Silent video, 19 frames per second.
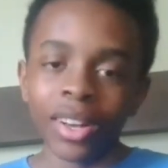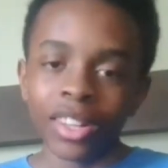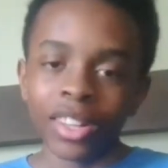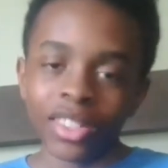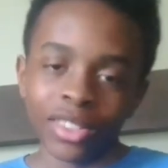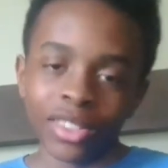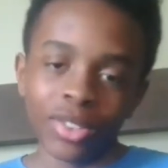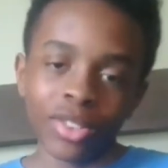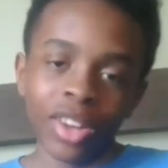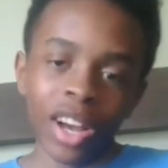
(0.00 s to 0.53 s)

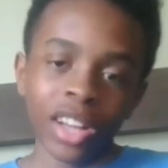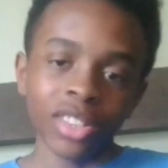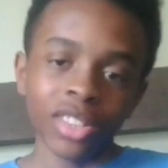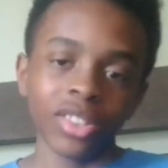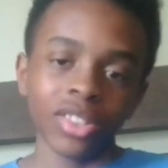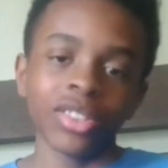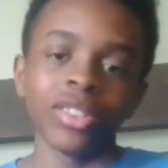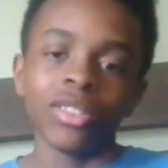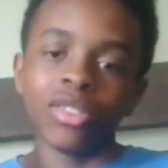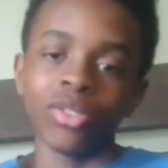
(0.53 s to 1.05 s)
You guys
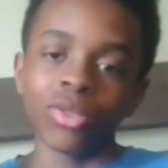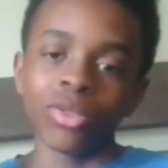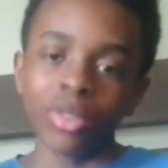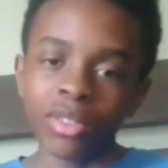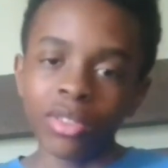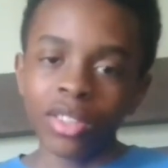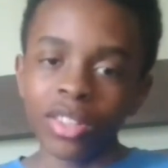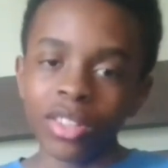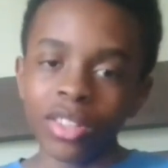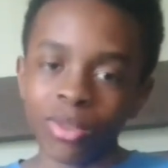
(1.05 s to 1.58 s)
should join the
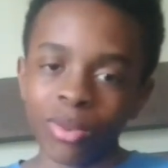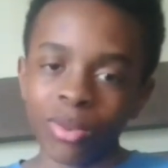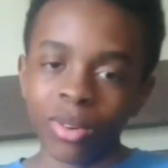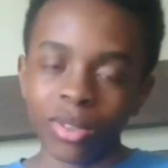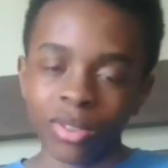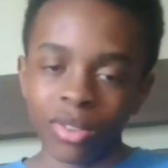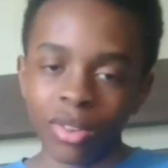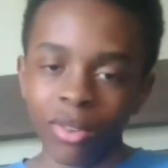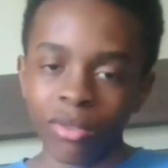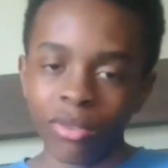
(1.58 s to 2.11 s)
Discord
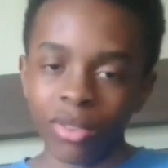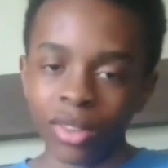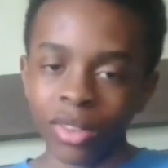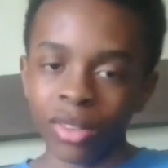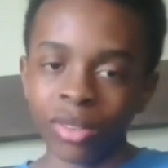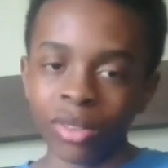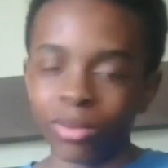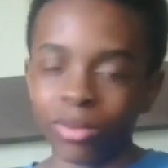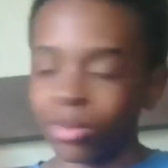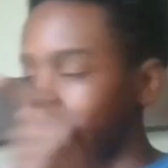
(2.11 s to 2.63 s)
server.
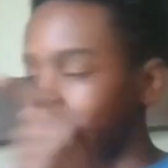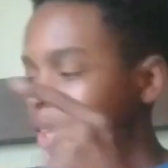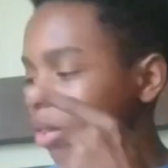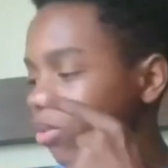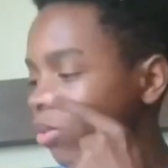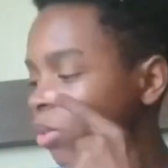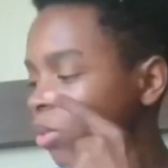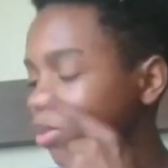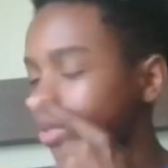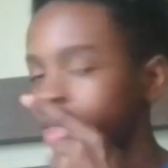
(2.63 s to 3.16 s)
Link
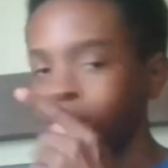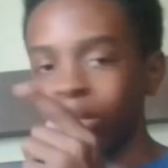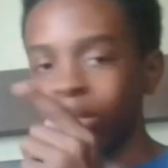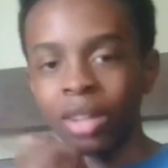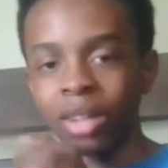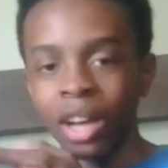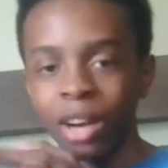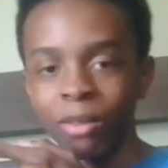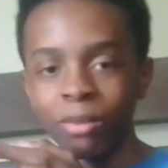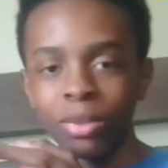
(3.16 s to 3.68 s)
will be
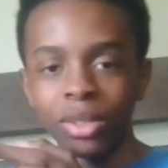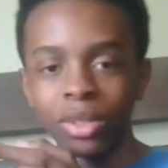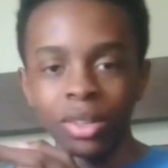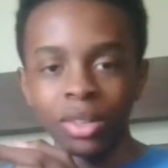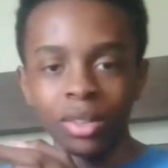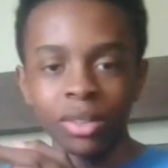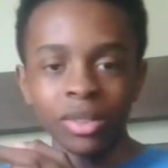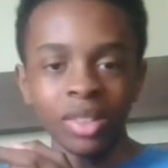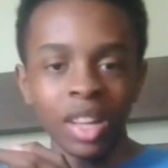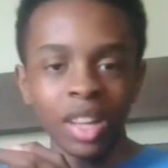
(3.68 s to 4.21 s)
down
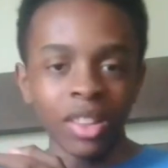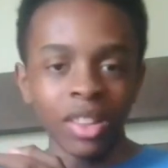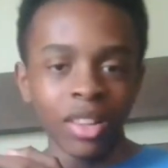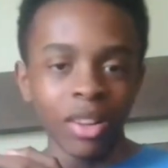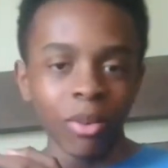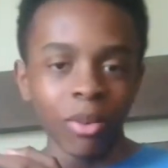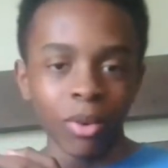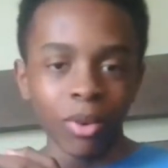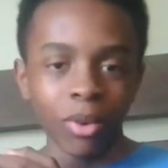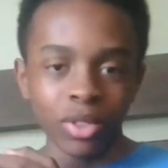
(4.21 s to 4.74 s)
below and there
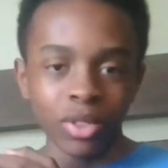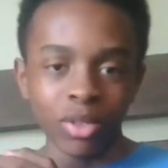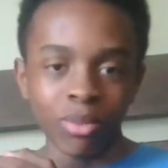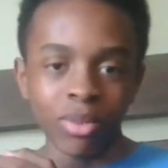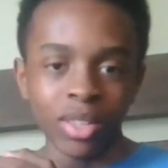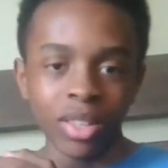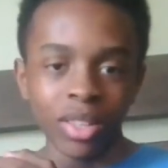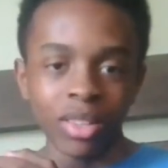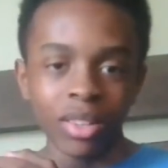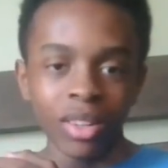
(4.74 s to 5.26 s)
will also
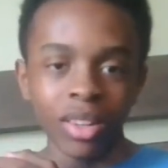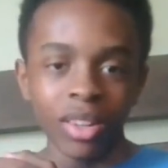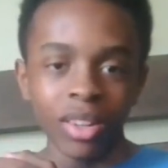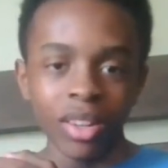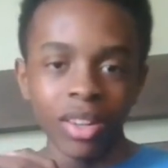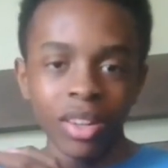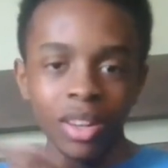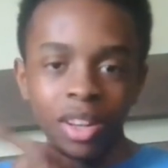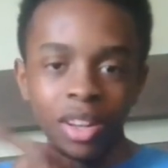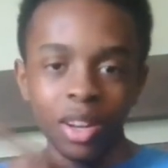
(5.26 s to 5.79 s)
be
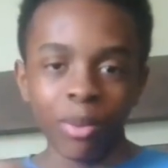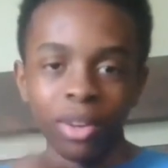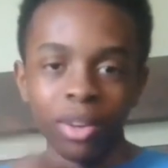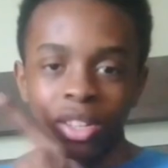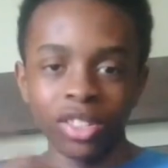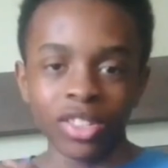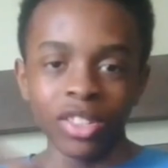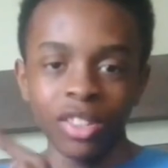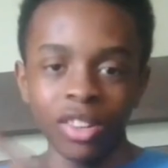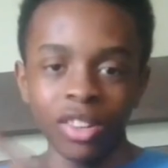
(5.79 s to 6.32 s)
a
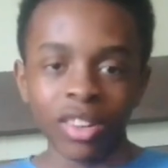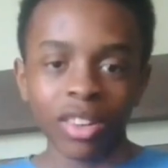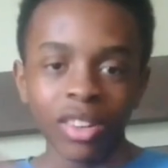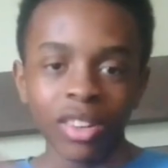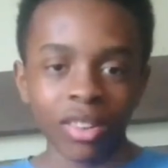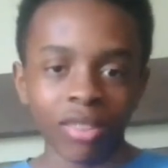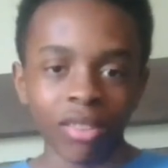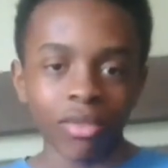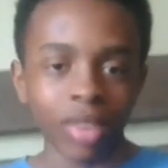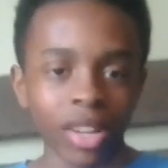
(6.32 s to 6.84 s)
picture
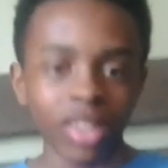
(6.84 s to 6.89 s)
right